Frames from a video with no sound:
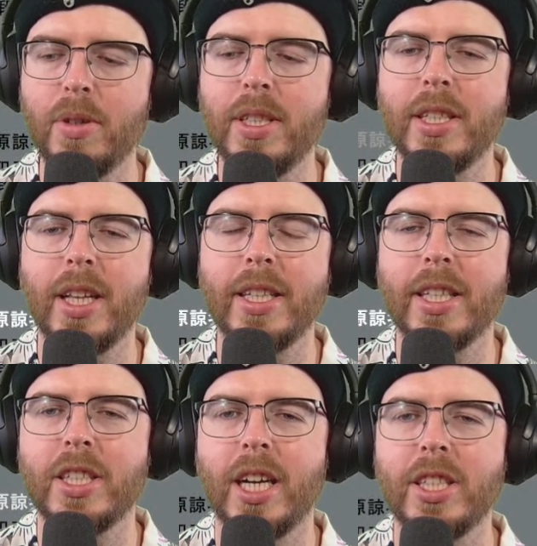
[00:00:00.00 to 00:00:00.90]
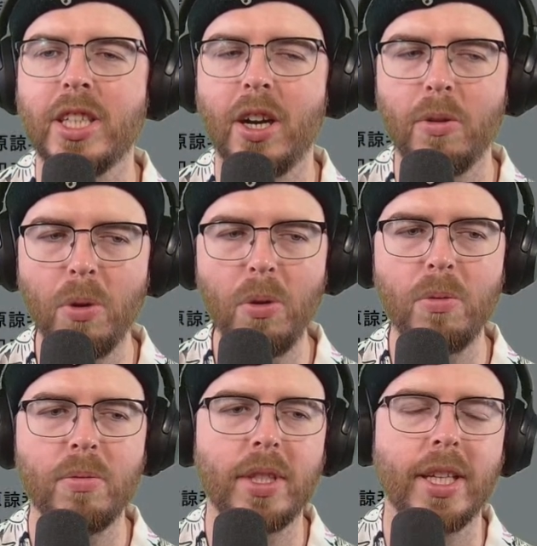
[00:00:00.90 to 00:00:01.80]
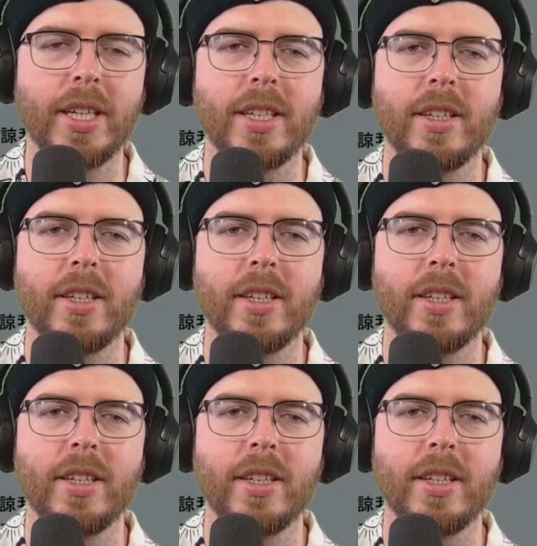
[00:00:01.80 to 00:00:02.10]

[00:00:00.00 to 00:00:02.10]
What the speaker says: we did like the JHL woo thing.